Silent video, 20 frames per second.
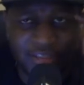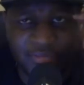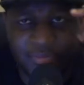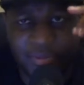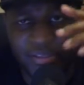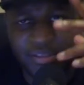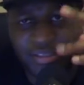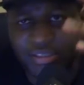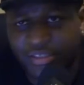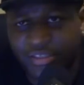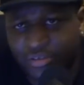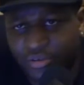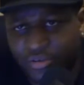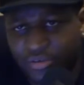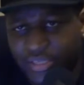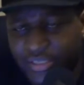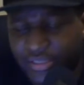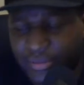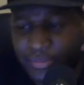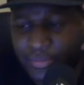especially, you know,
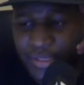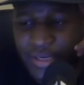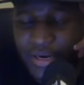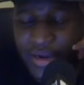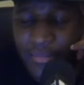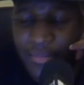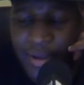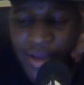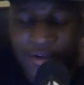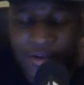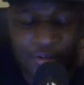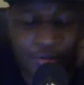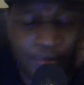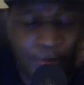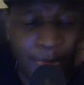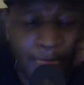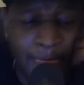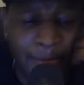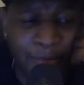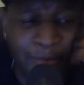like the beat out battle,
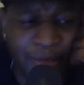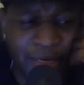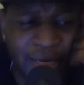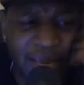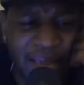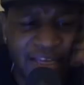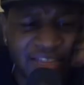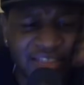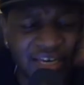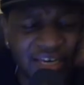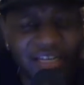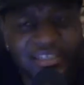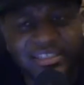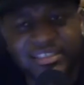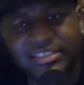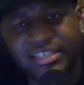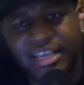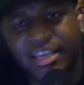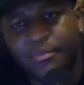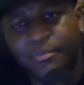but he hasn't had the
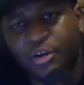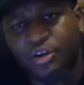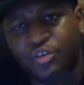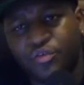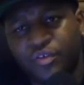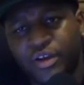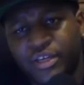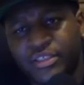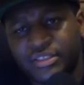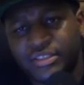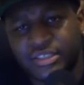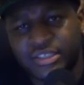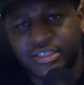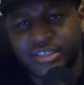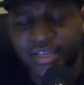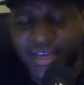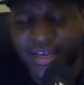same aggression in